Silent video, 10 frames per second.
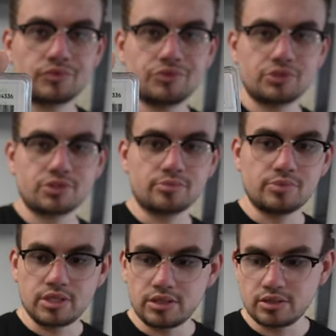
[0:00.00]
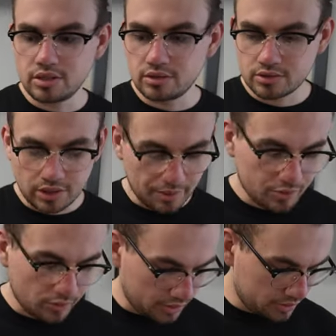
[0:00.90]
just some neat, neat type
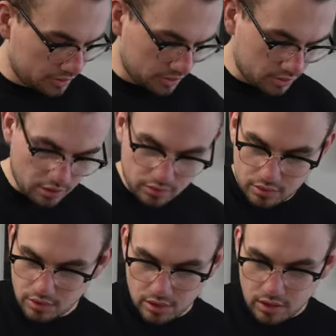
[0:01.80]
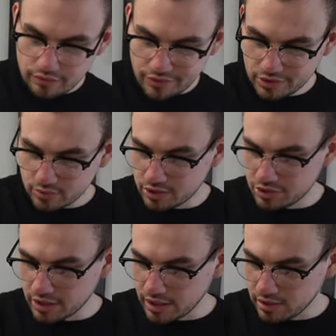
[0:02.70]
coins, and so if you guys want to
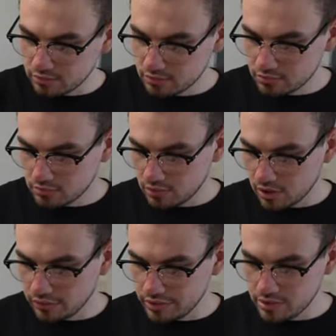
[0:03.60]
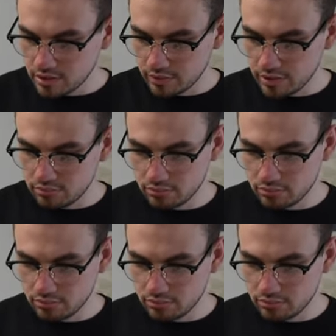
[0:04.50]
check out all these that we